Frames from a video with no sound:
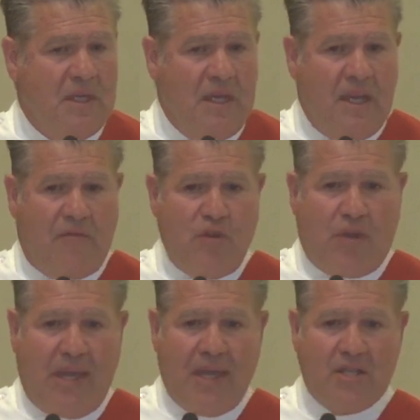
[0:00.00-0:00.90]
If you
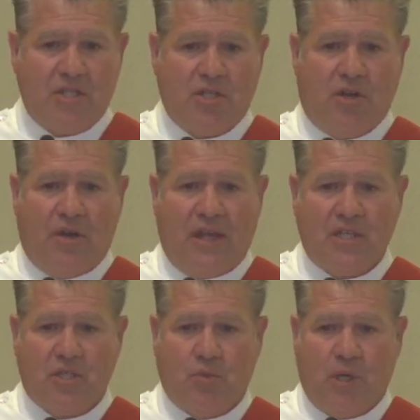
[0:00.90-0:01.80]
can't start at
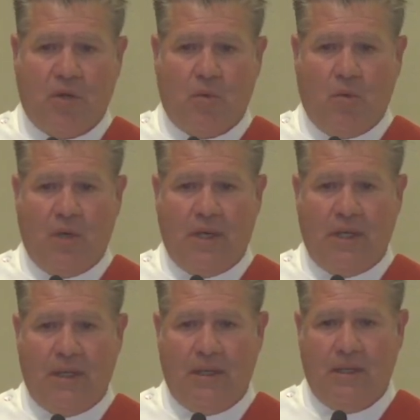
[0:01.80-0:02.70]
square
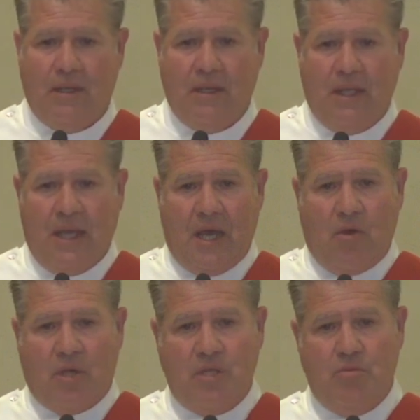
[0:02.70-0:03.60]
one, how
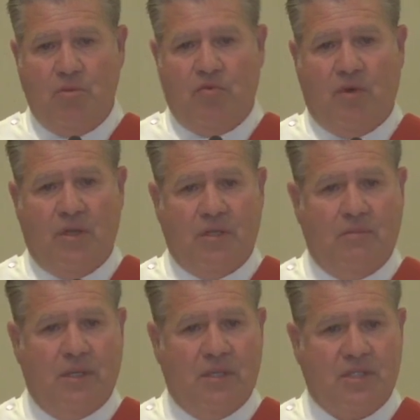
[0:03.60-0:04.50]
can you move on to
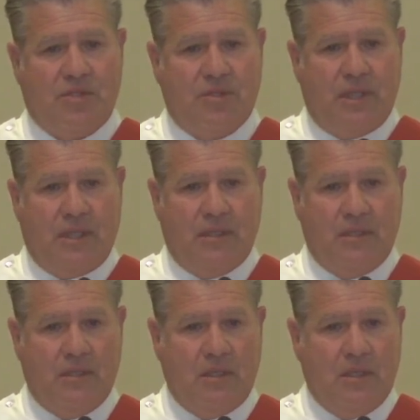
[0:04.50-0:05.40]
ministry?
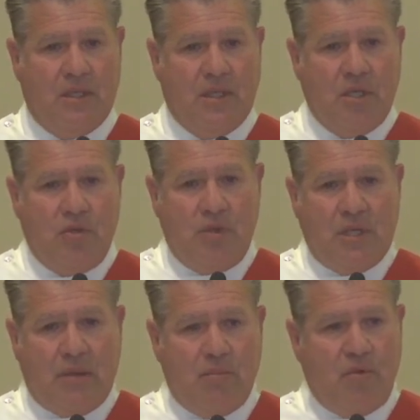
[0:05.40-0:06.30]
You end
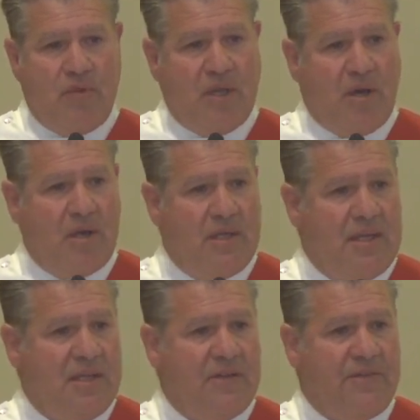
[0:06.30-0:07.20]
up moving on
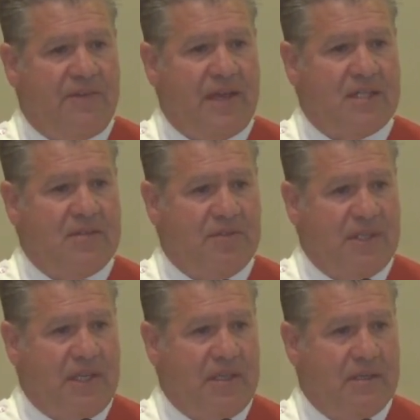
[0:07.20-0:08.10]

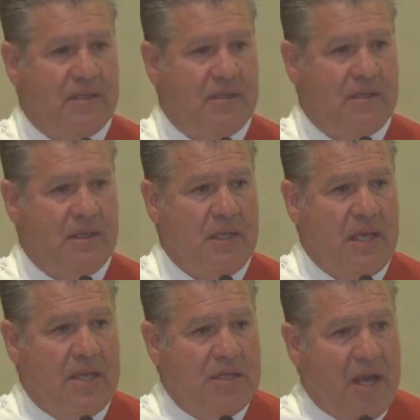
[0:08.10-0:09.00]
ineffectively
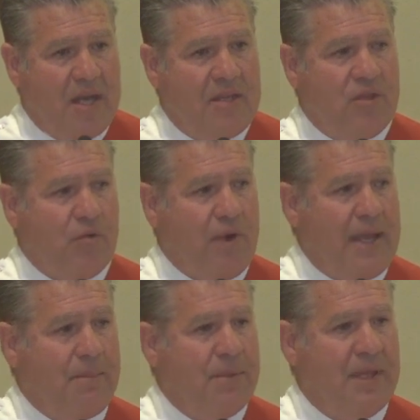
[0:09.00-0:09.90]
and not in the
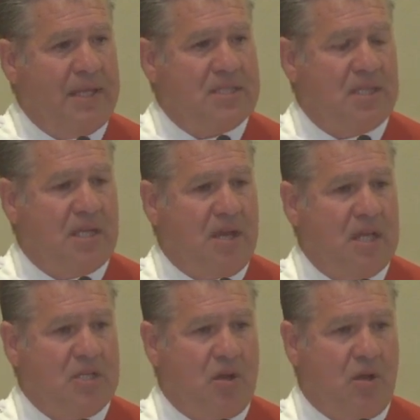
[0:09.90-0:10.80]
right place that
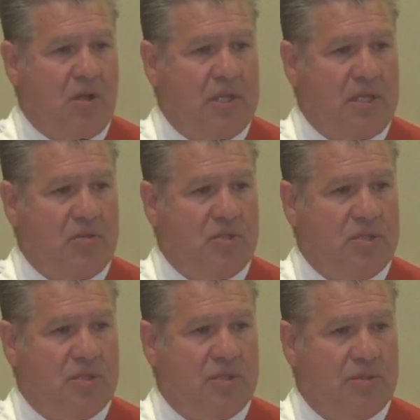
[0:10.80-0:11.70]
God's calling you to.